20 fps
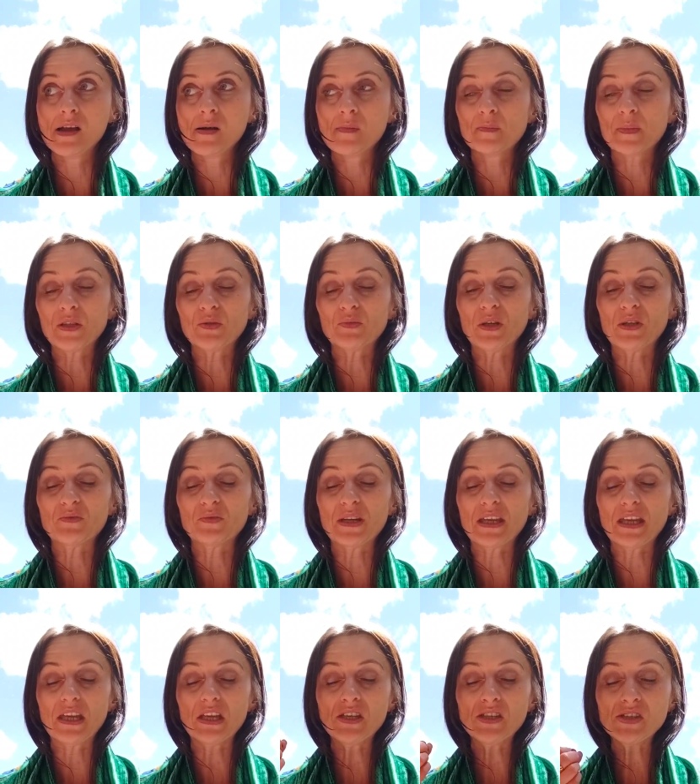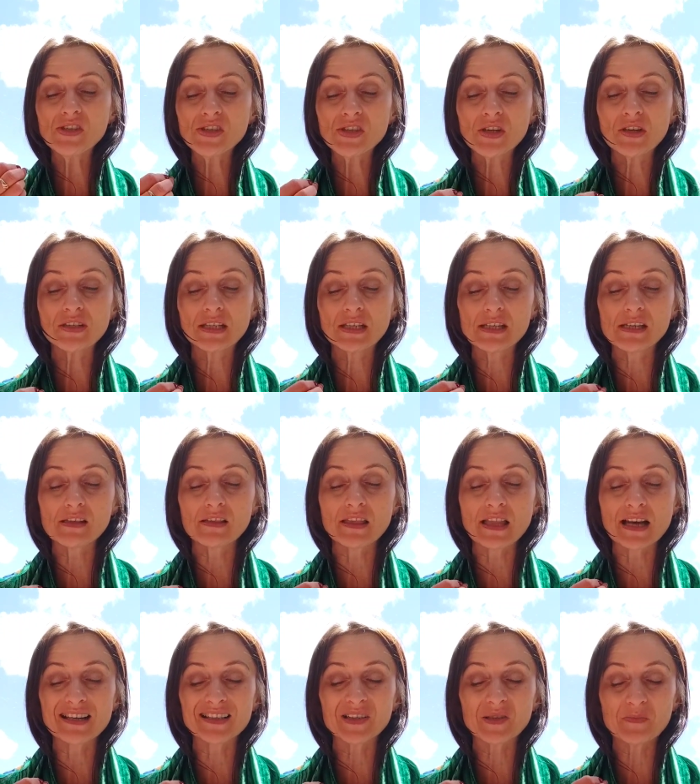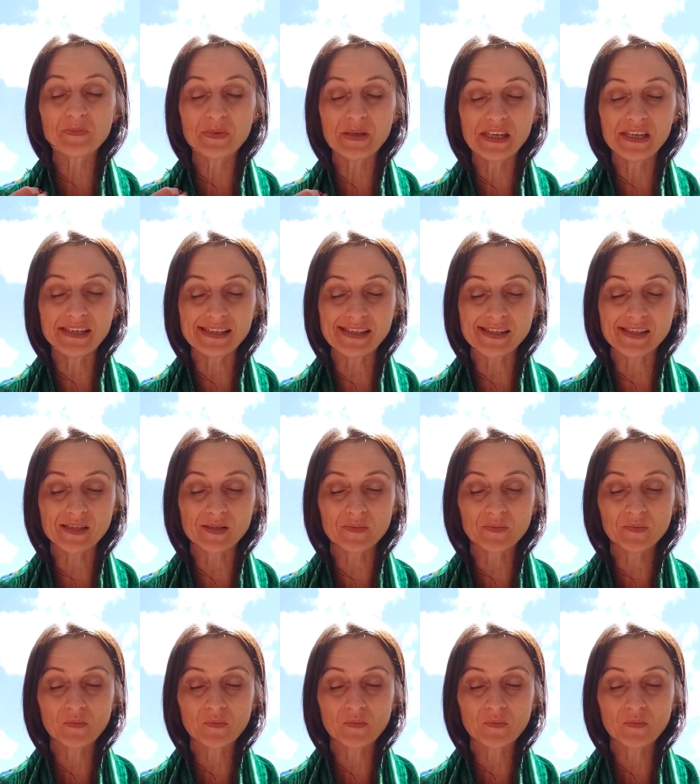but when we internally lack peace,